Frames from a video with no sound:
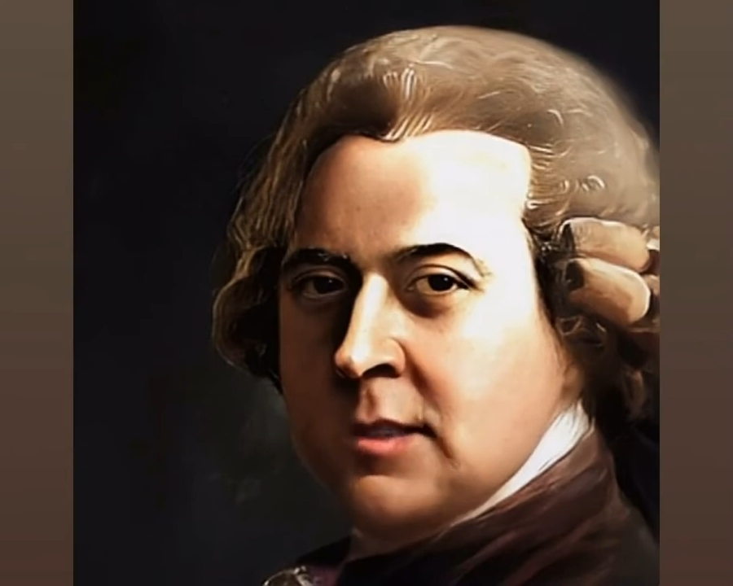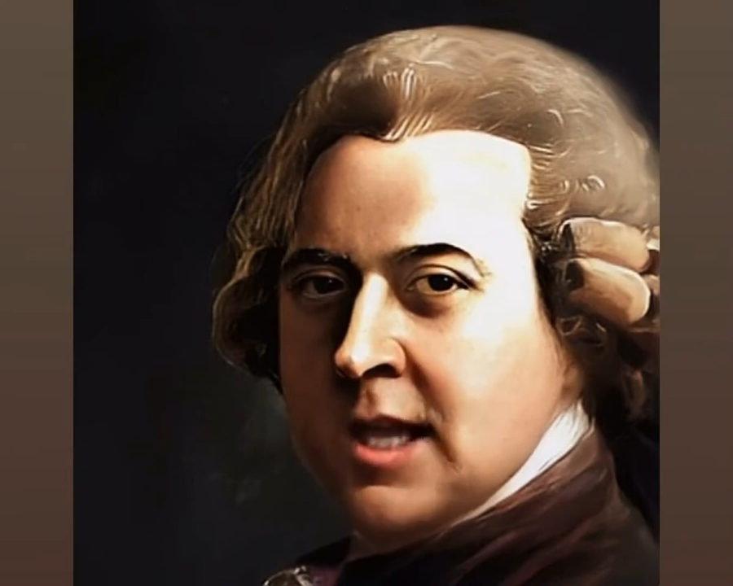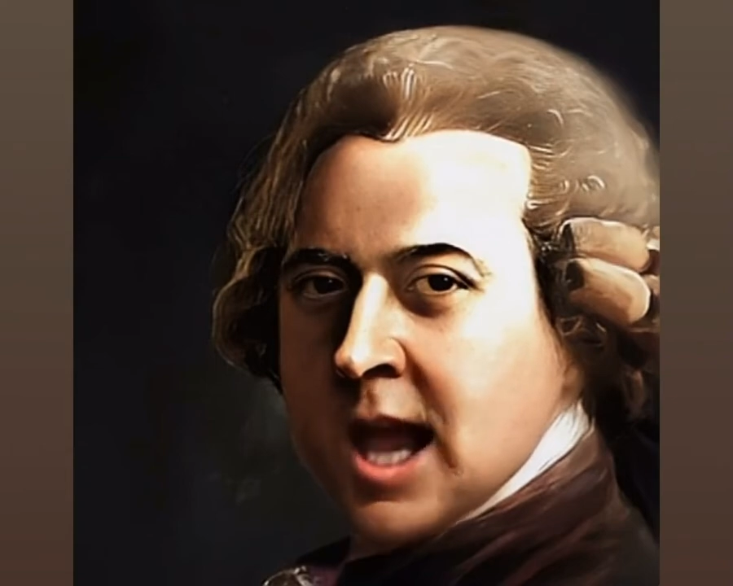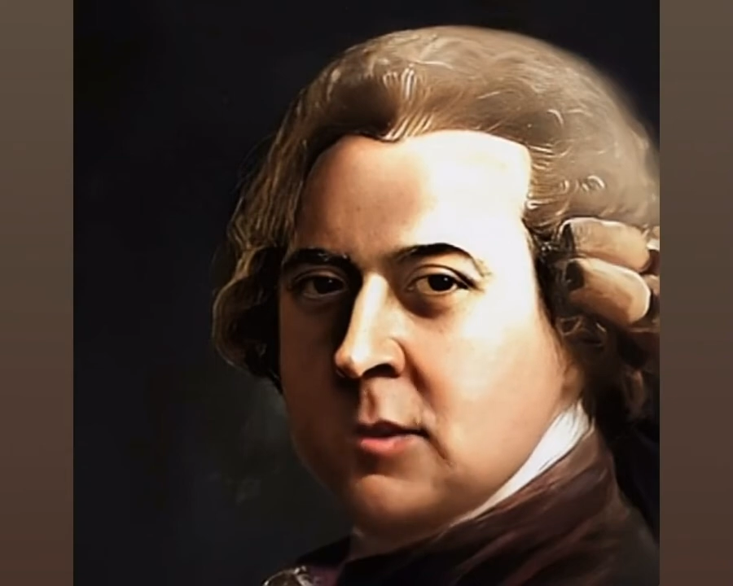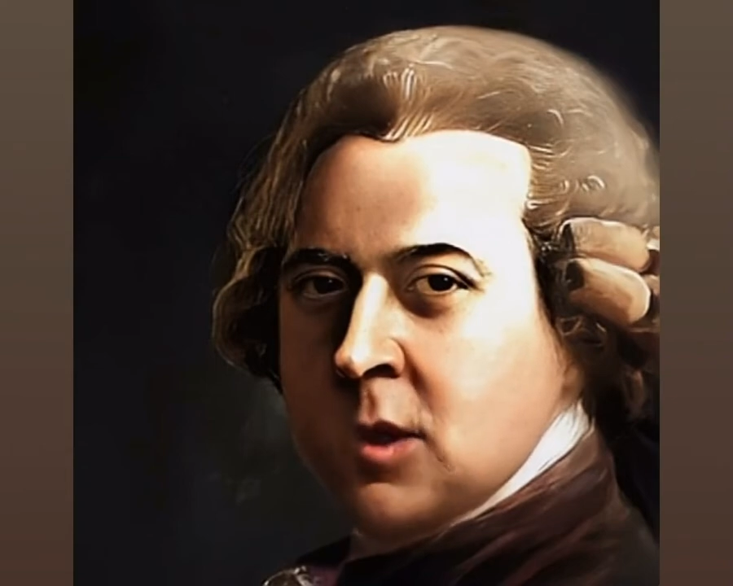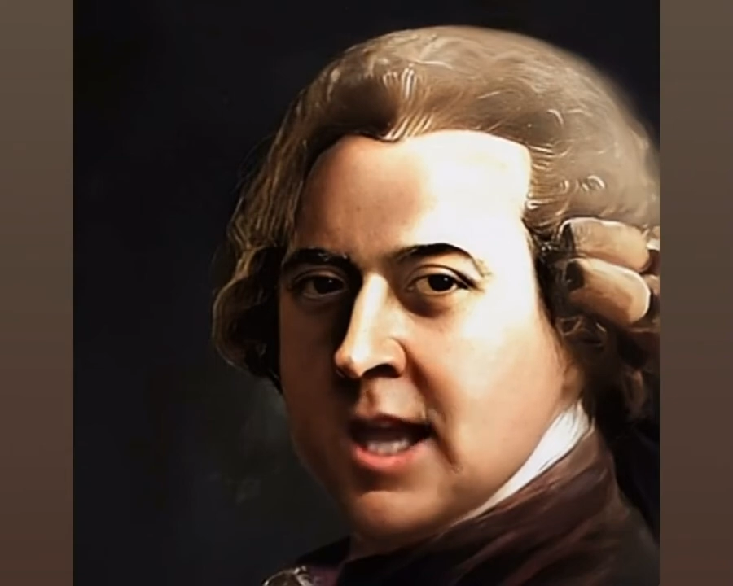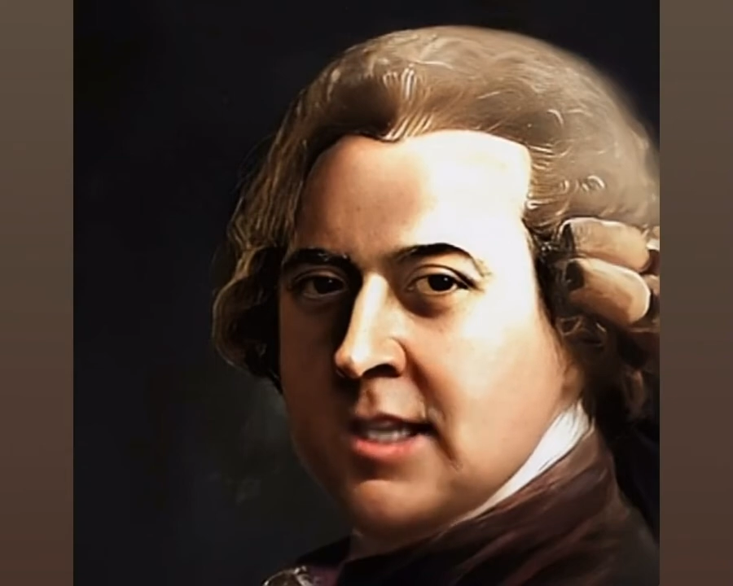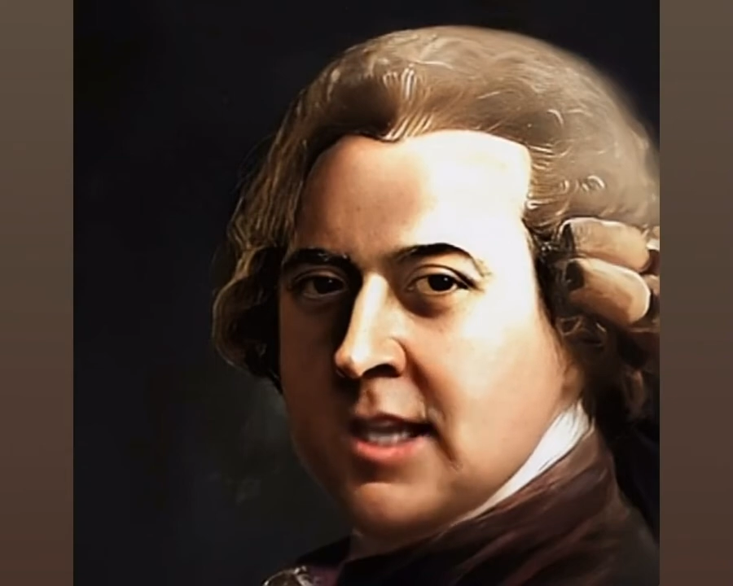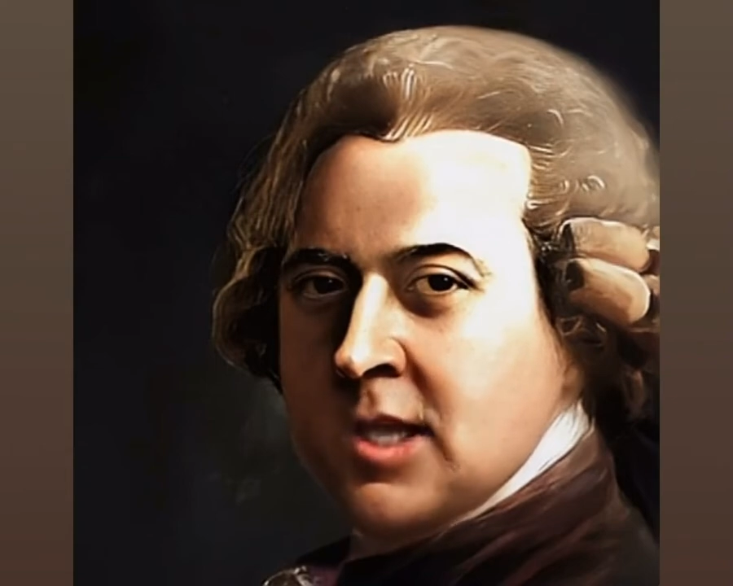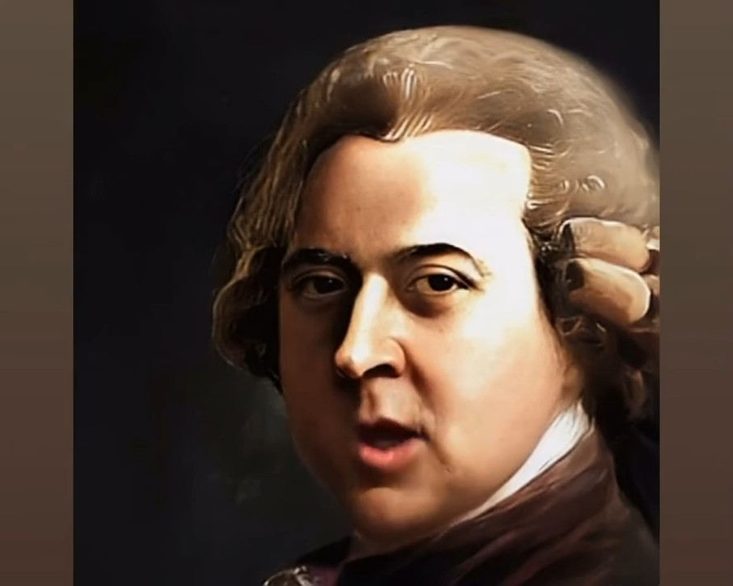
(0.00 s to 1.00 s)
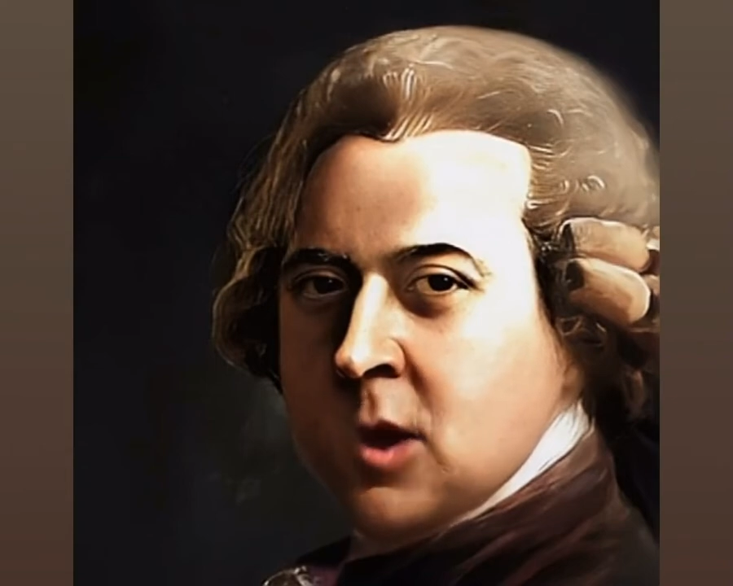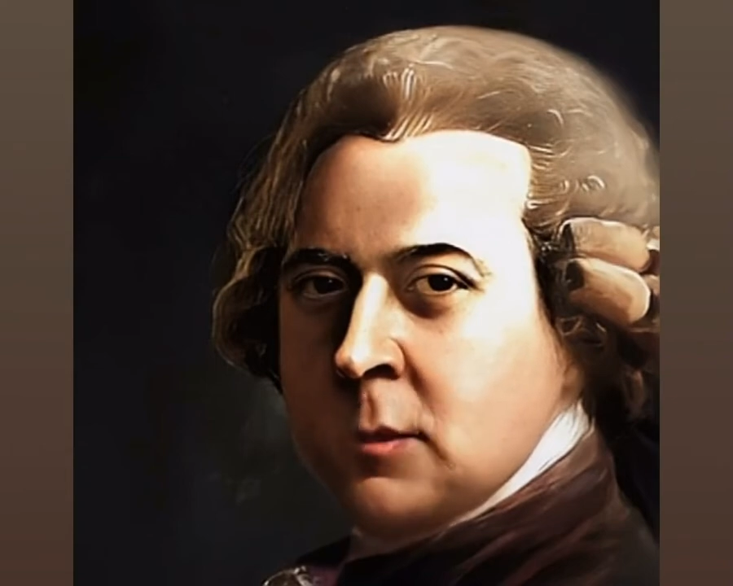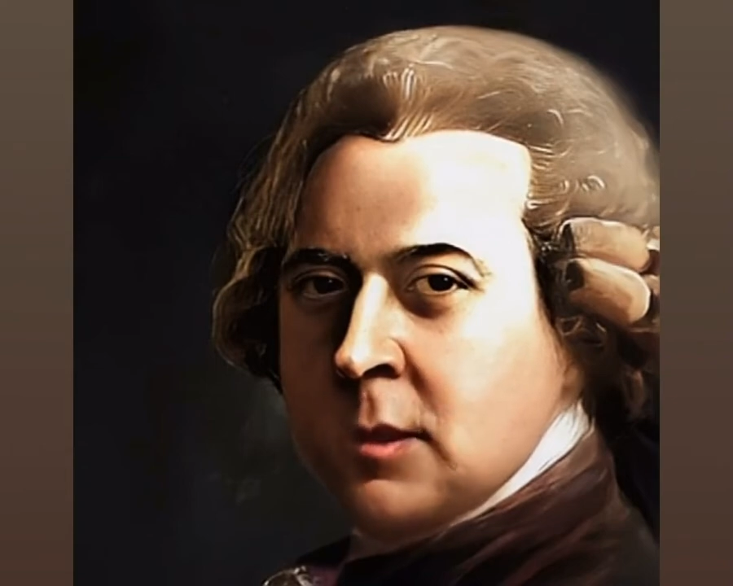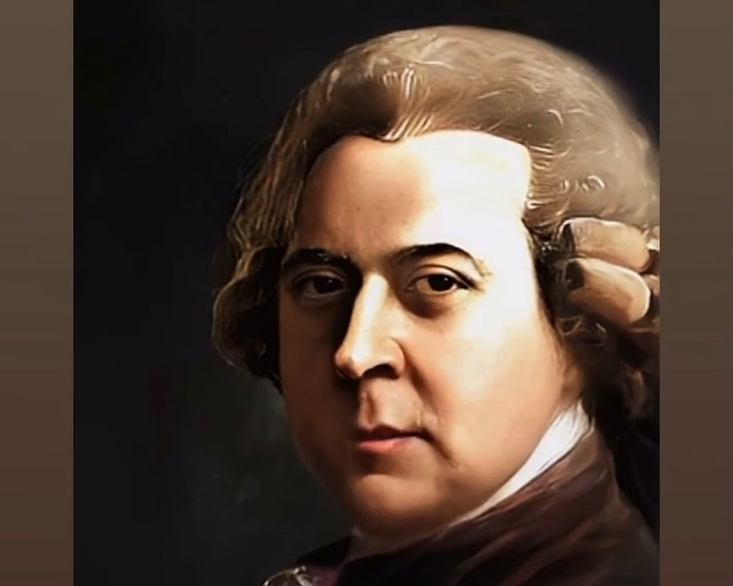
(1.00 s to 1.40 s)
have raised a storm in